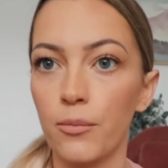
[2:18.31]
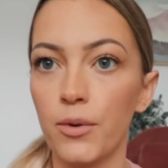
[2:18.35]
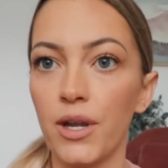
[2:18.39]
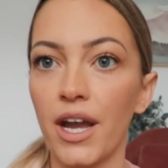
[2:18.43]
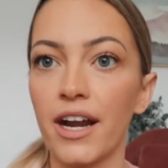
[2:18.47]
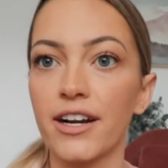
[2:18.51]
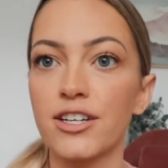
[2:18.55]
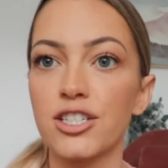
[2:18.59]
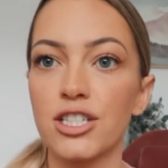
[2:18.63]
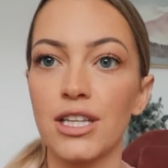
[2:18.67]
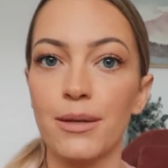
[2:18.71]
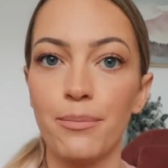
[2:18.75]
We
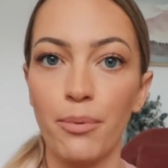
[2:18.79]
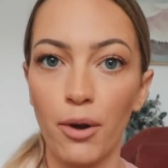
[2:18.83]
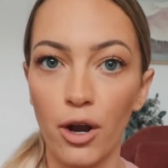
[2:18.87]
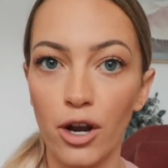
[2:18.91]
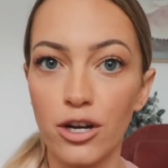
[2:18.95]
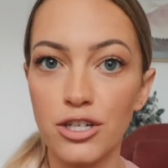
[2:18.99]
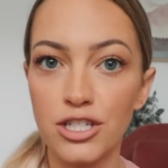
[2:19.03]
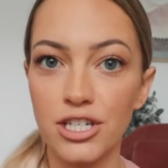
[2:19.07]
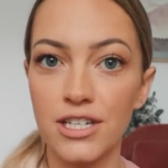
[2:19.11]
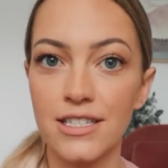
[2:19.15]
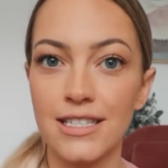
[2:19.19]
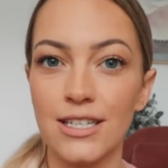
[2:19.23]
actually
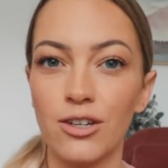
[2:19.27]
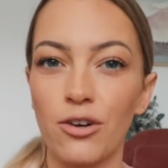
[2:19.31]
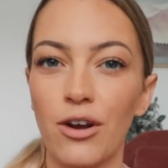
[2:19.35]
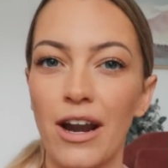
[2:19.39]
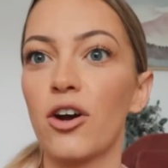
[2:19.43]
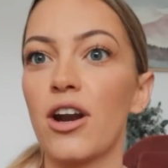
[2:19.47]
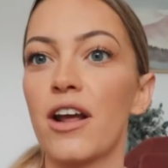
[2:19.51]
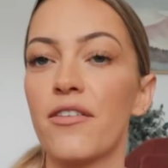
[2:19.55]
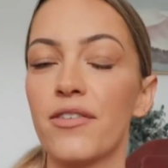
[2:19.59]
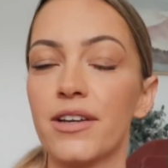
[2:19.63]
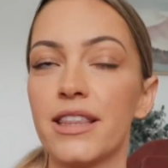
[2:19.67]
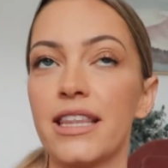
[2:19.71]
purchased and
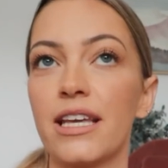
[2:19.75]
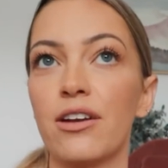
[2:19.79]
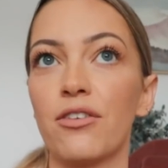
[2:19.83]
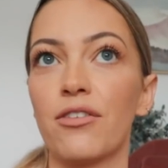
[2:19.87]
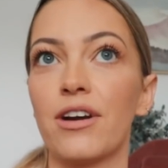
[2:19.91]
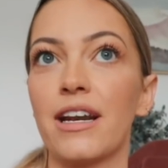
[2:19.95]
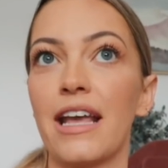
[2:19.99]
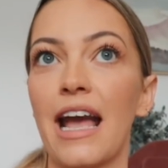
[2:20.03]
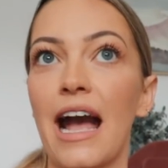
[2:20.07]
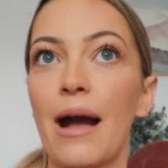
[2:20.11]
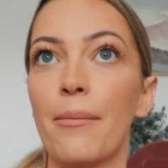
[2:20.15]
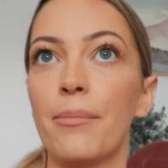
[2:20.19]
got everything
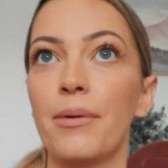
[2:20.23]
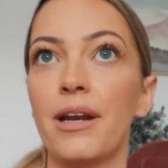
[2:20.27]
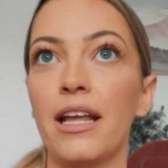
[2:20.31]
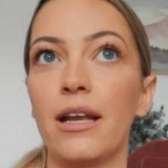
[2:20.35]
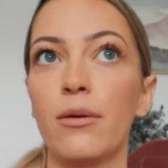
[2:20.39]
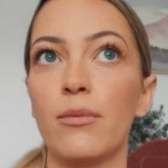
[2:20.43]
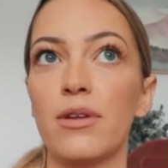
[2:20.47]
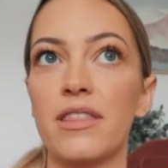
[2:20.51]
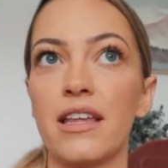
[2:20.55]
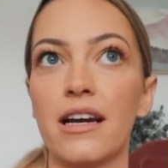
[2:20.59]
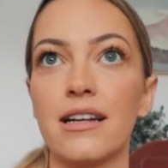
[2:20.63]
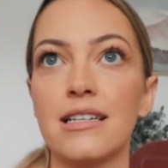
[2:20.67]
already
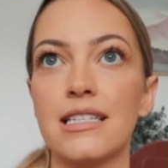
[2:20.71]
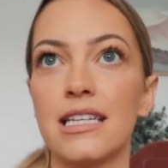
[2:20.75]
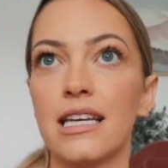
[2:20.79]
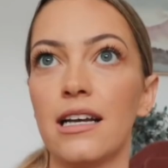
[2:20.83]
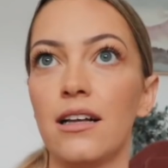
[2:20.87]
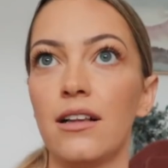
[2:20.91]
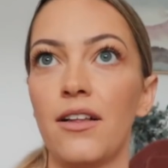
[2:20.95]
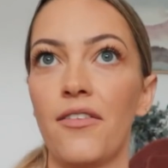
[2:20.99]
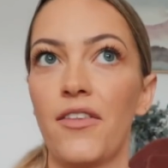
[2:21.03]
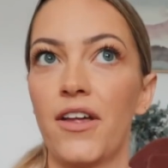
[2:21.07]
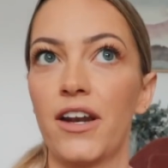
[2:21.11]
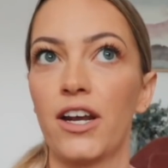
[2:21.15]
happening with our
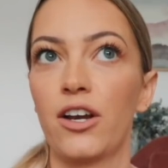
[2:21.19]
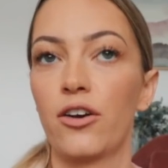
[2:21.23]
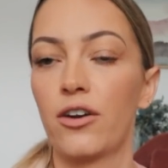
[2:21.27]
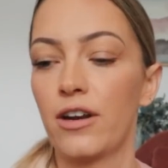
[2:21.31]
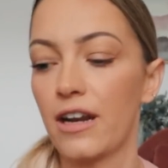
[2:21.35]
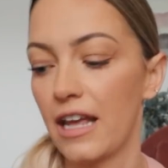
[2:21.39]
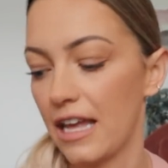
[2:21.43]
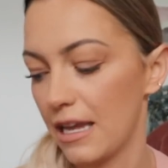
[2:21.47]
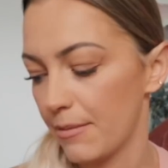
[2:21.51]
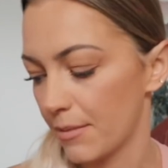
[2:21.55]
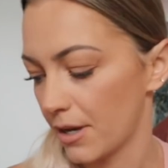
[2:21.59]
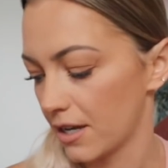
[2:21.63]
till and then I got
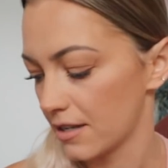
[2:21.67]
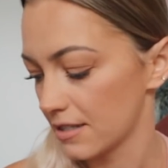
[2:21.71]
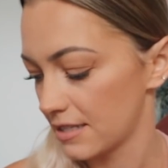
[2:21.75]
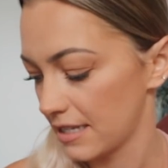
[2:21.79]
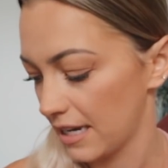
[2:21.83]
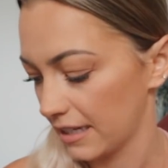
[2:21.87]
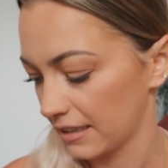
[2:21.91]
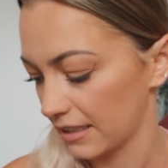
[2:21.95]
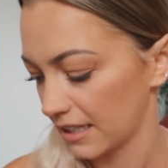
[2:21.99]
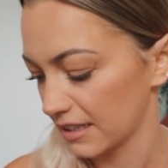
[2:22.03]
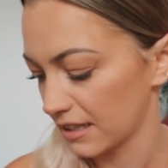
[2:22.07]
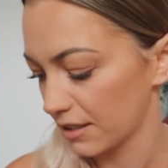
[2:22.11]
an email
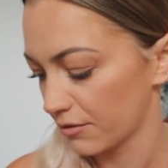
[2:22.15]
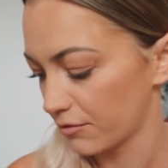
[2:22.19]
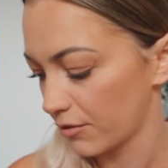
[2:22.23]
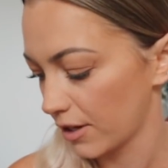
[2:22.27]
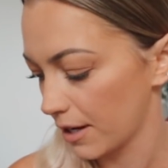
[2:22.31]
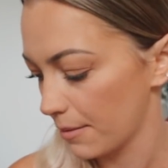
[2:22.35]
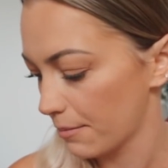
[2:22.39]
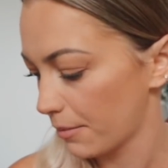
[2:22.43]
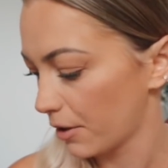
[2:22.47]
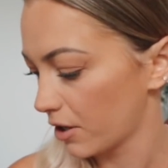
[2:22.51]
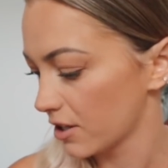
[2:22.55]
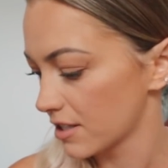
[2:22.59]
saying like they've
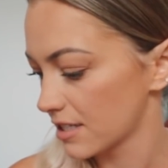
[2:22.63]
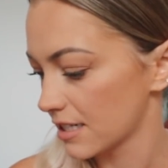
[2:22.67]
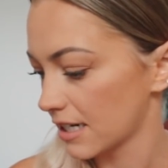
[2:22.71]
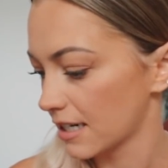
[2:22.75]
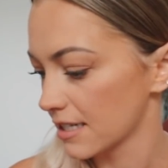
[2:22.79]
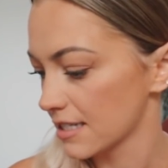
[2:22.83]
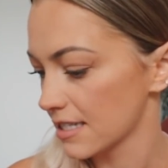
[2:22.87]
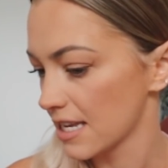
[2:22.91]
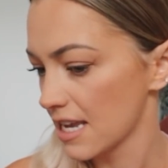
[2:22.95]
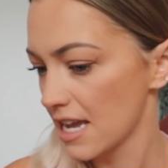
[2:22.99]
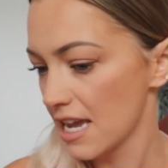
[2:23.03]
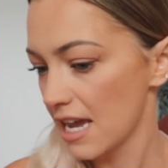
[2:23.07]
reimbursed
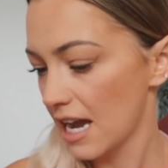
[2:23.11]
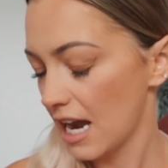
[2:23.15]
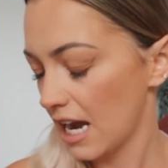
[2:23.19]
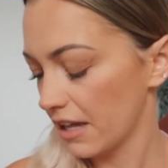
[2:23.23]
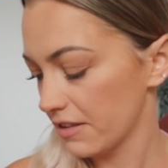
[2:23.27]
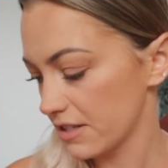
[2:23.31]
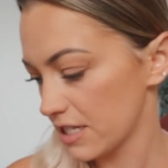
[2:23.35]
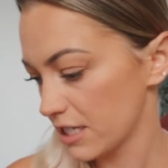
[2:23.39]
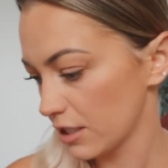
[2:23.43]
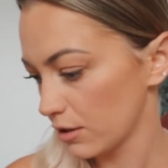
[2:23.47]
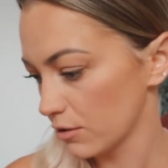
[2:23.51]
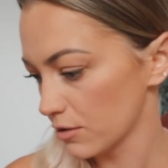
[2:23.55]
us
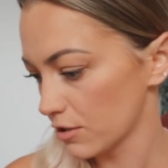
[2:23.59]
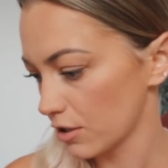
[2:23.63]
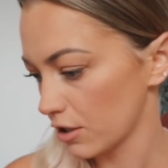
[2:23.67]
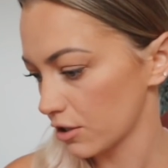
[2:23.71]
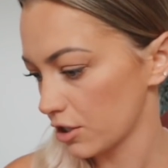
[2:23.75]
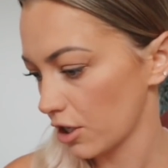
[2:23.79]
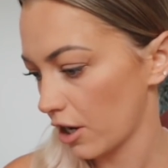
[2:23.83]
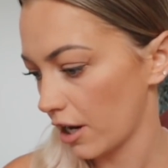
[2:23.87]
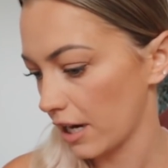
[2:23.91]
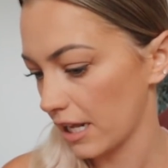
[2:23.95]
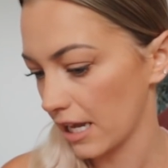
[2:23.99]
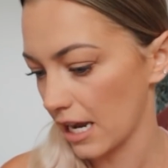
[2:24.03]
and the till's
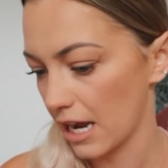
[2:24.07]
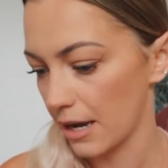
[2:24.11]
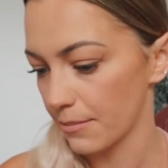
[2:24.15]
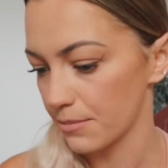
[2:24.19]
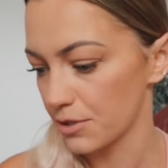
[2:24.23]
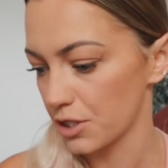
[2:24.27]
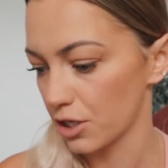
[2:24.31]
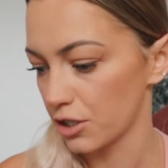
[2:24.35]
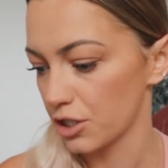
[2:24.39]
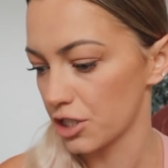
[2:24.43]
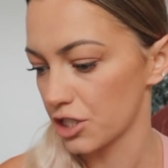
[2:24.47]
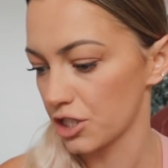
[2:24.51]
not turning
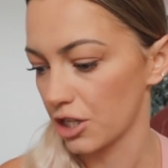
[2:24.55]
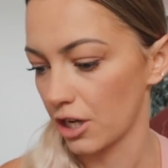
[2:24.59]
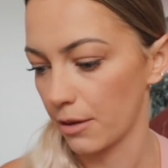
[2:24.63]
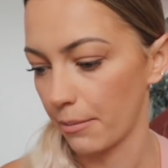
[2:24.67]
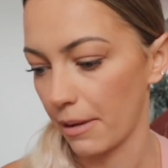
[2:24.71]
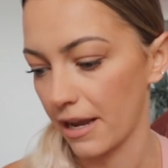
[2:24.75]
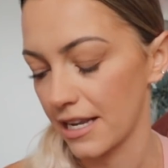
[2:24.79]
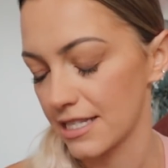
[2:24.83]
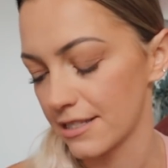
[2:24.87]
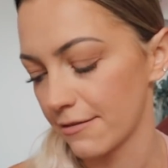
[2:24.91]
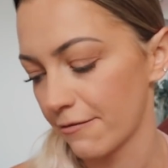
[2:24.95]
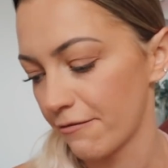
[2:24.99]
up so just gotta
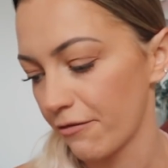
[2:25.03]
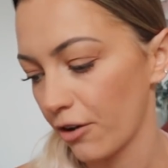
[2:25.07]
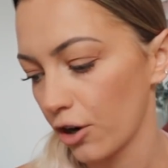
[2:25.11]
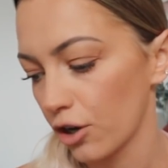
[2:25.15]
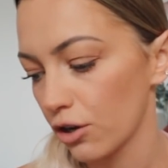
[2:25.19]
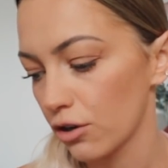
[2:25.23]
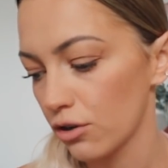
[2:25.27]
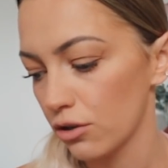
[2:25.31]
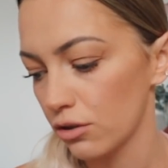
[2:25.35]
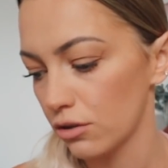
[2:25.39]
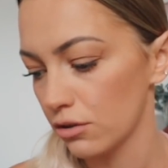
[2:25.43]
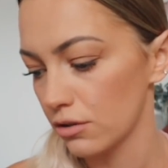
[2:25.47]
make some
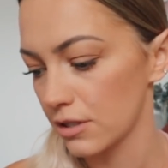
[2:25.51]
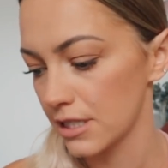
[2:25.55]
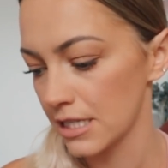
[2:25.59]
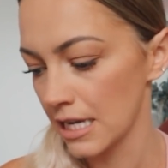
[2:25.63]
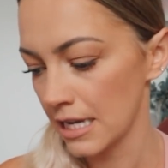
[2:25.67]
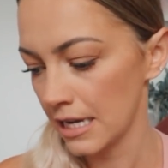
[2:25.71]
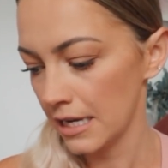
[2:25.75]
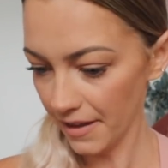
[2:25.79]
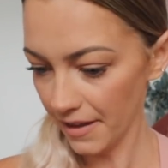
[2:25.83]
phone calls.